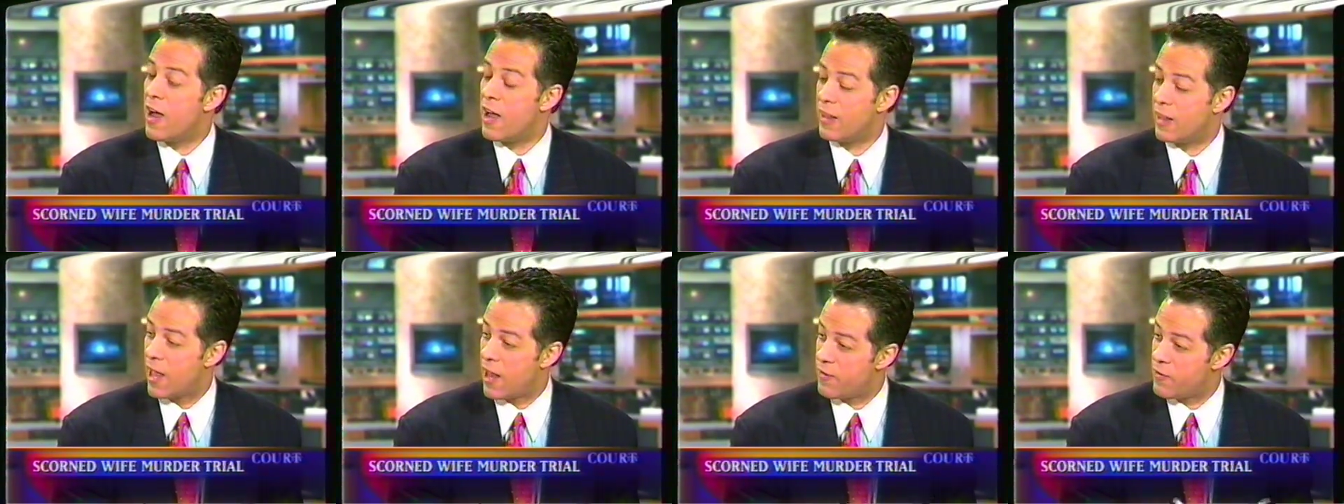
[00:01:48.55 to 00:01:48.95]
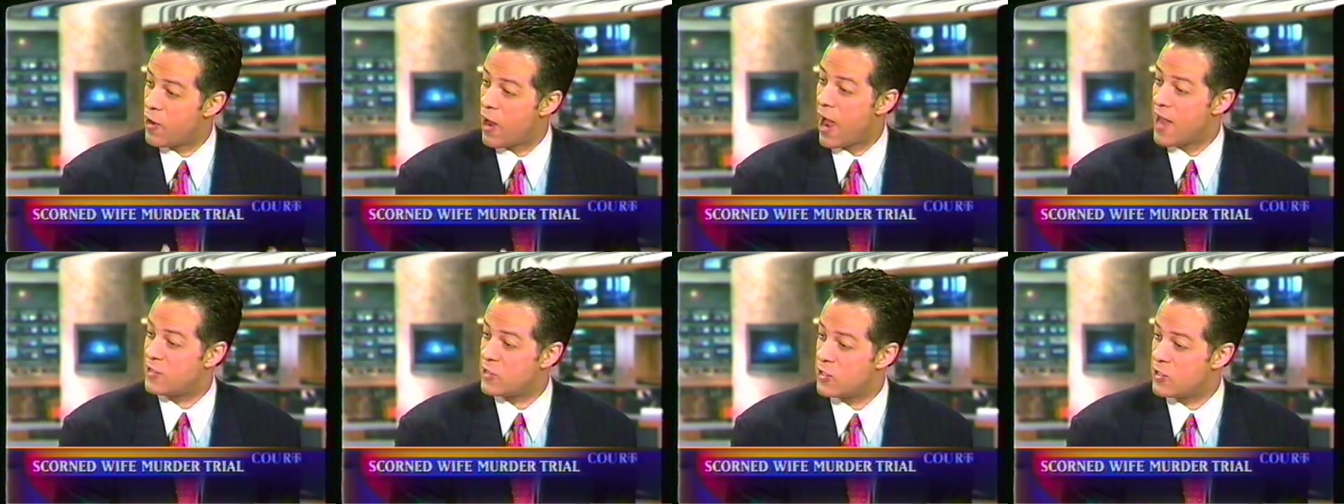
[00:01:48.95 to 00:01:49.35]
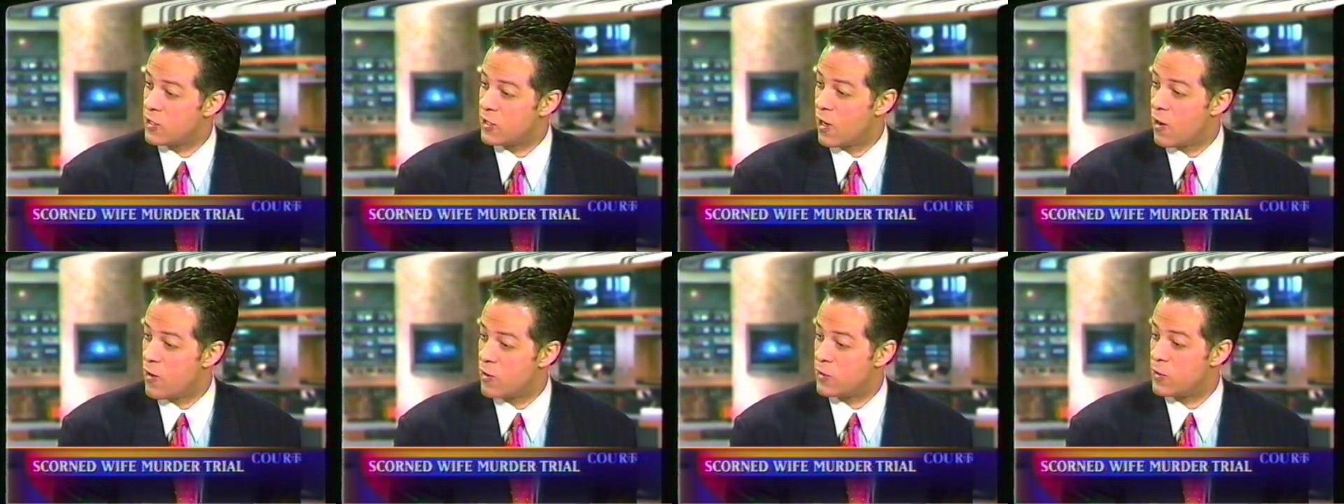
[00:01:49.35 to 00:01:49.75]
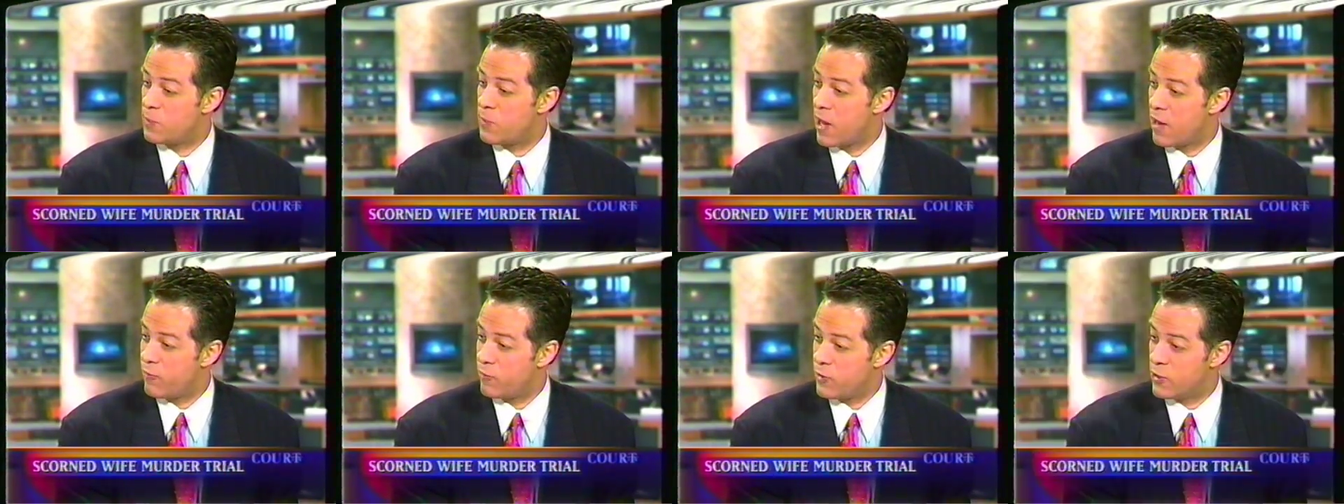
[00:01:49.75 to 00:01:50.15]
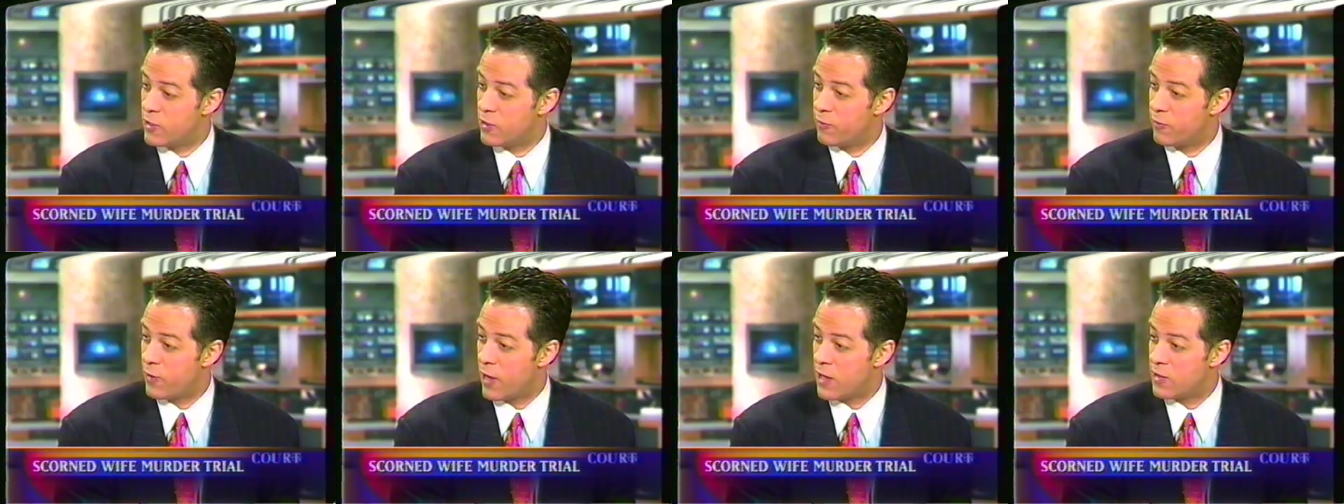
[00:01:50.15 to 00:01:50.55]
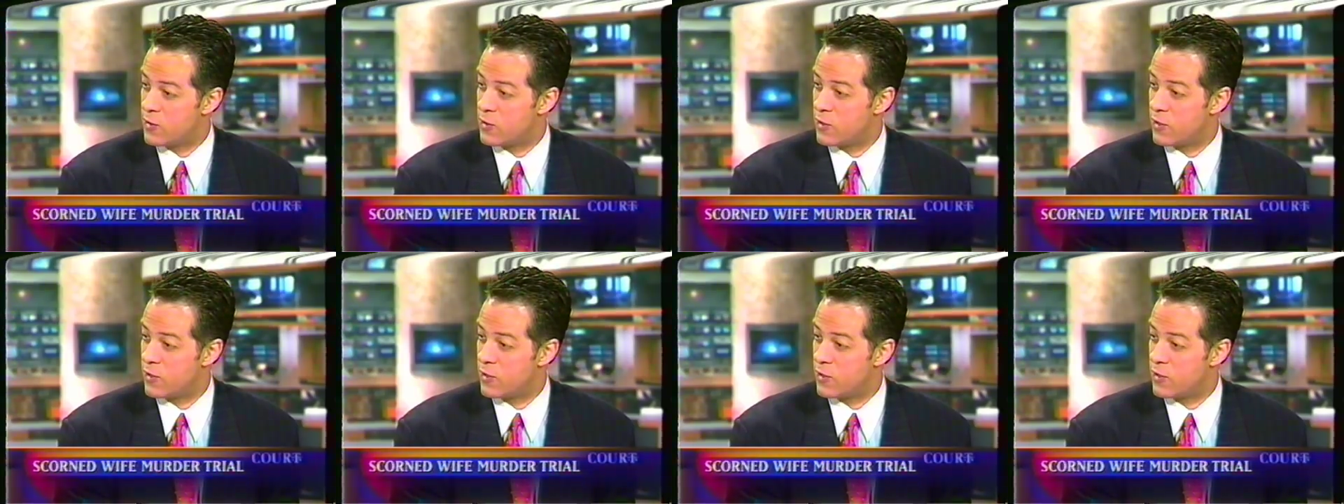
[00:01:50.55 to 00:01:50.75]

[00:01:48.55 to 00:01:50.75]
a lot of your assets are going to pay for your defense.